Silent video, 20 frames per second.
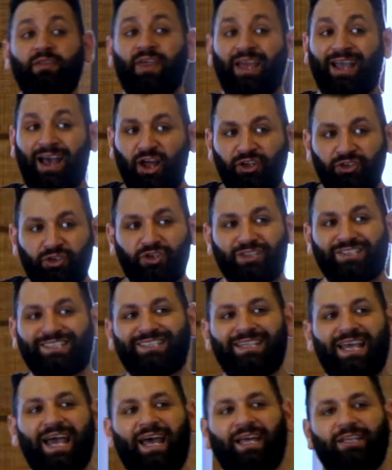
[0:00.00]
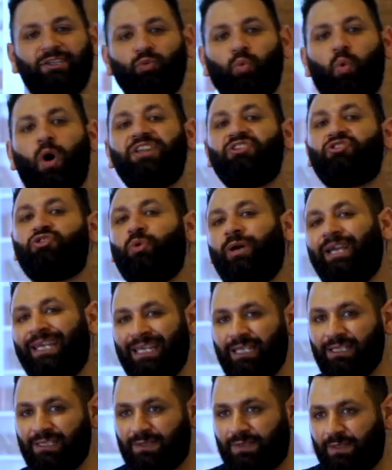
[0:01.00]
they understand what to
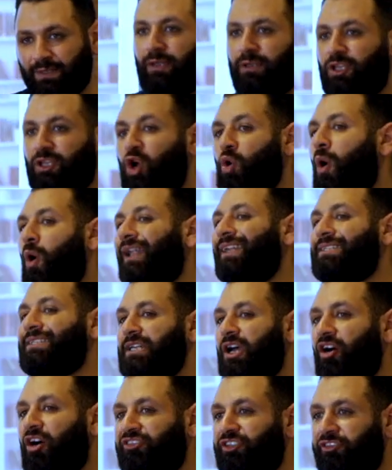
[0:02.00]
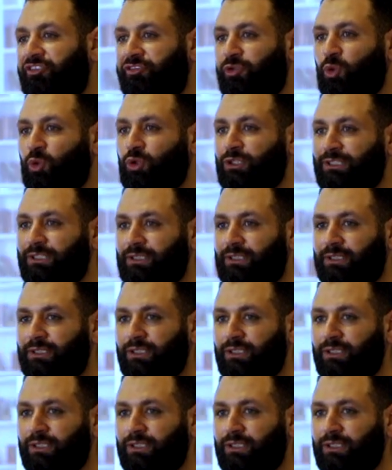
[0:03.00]
eat, the quality of the food,